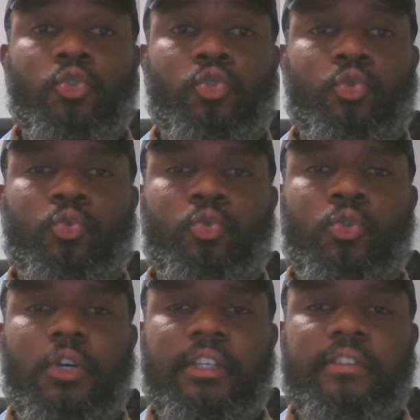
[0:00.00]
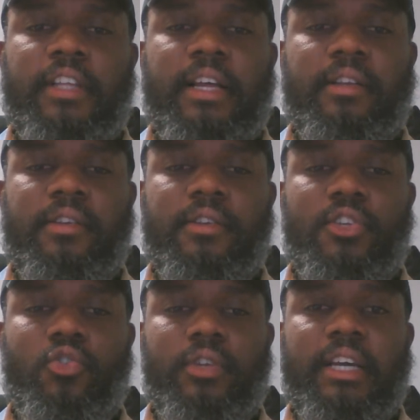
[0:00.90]
To understand the
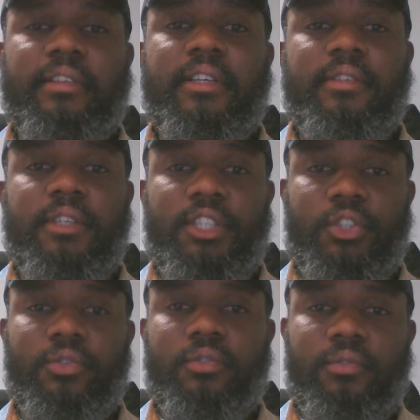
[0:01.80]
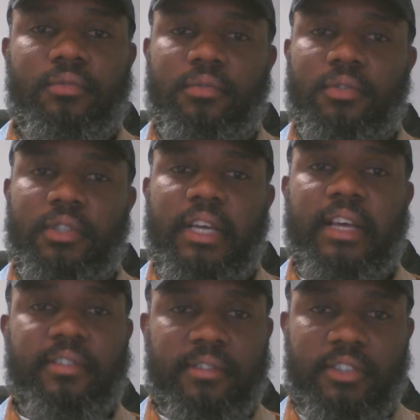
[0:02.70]
United Nations
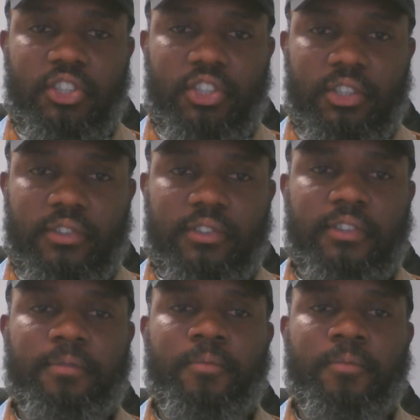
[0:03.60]
SDGs